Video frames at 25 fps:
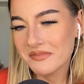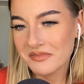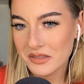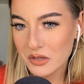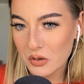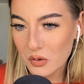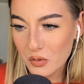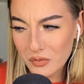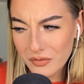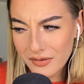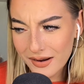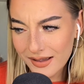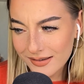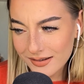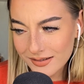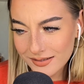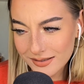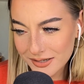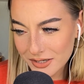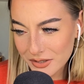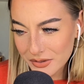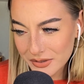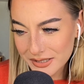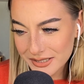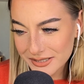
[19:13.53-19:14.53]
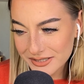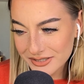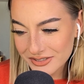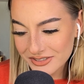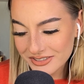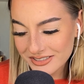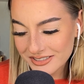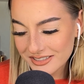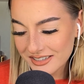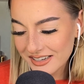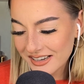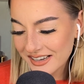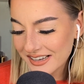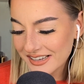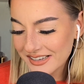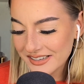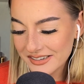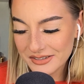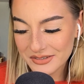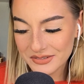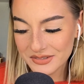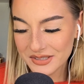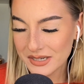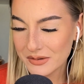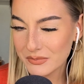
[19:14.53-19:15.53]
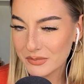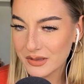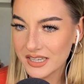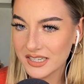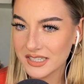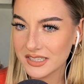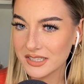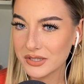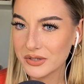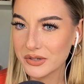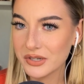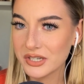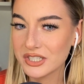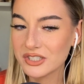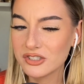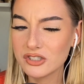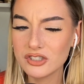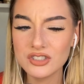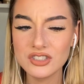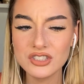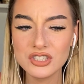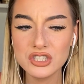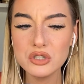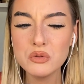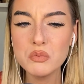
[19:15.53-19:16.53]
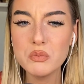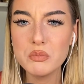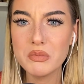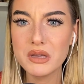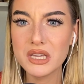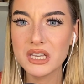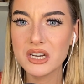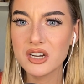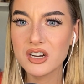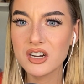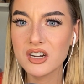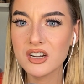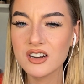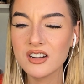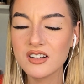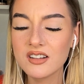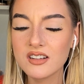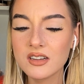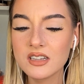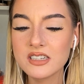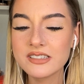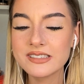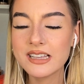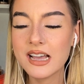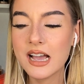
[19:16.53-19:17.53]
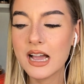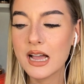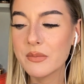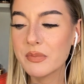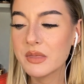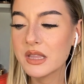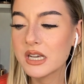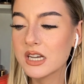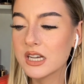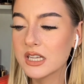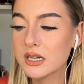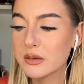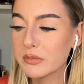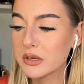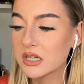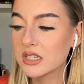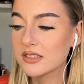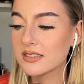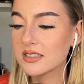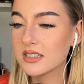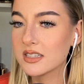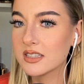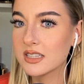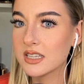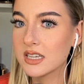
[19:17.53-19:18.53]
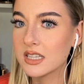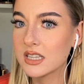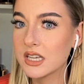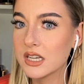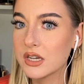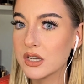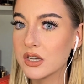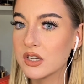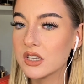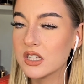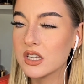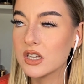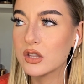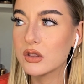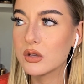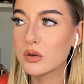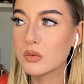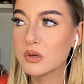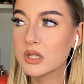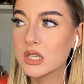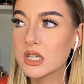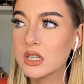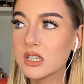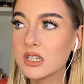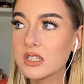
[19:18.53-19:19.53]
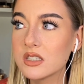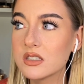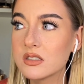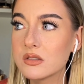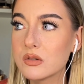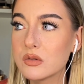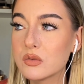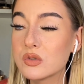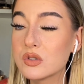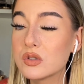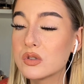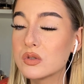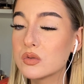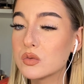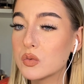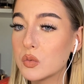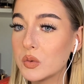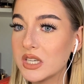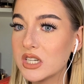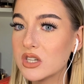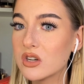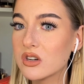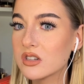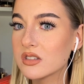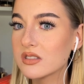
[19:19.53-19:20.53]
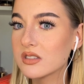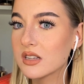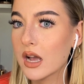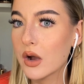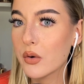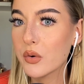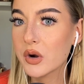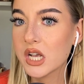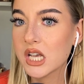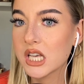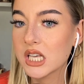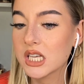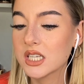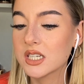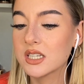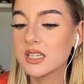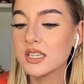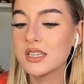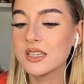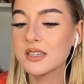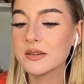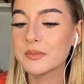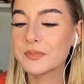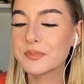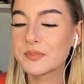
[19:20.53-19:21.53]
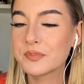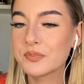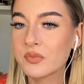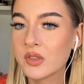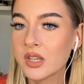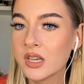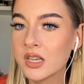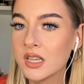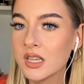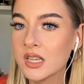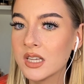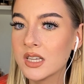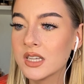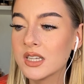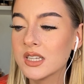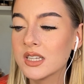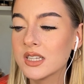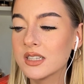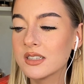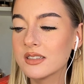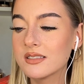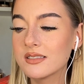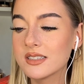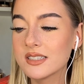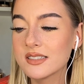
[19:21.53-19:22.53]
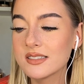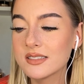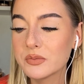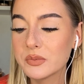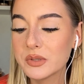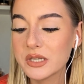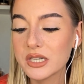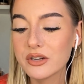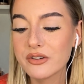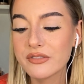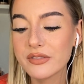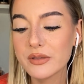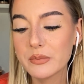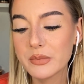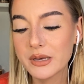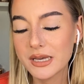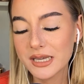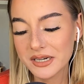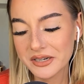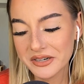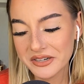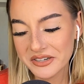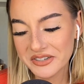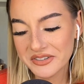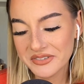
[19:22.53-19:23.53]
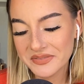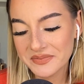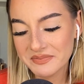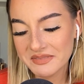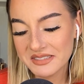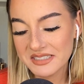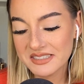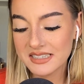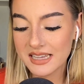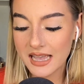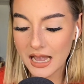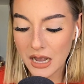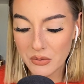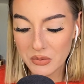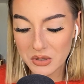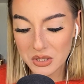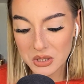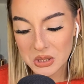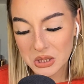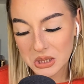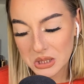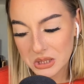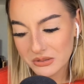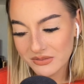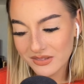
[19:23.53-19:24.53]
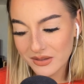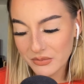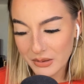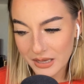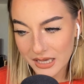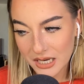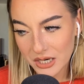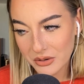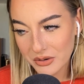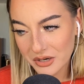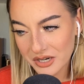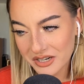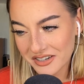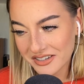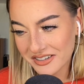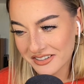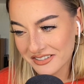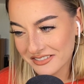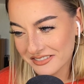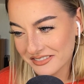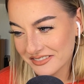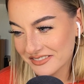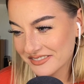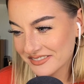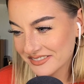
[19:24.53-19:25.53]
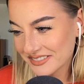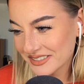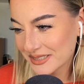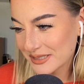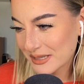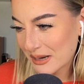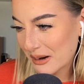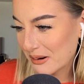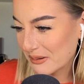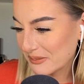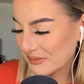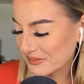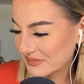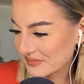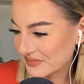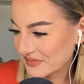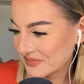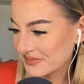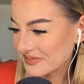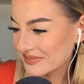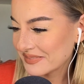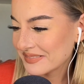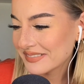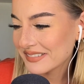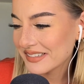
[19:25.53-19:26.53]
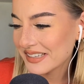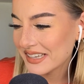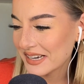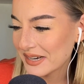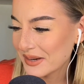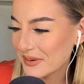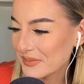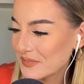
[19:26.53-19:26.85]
Red licorice. I don't like black licorice. It's too bitter, because I'm the kind of person that like either really likes sweet or sour candy. The sweeter the better. The sourer the better. So, yeah.